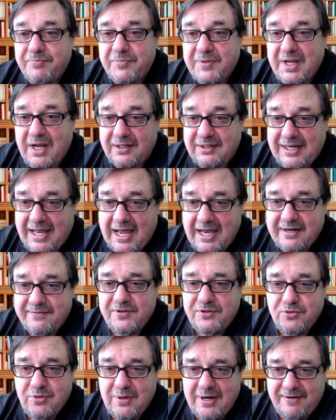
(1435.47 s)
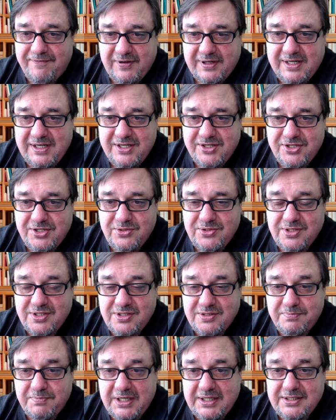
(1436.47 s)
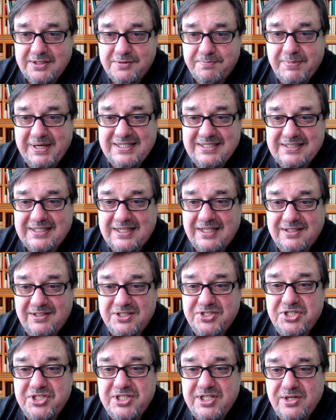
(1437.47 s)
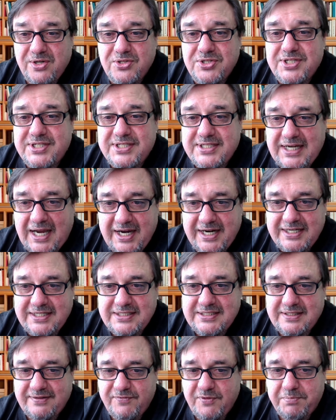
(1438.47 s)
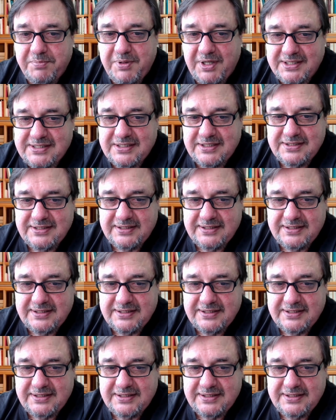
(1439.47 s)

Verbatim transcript: A lot of the traffic issues is based on the sheer size of the buses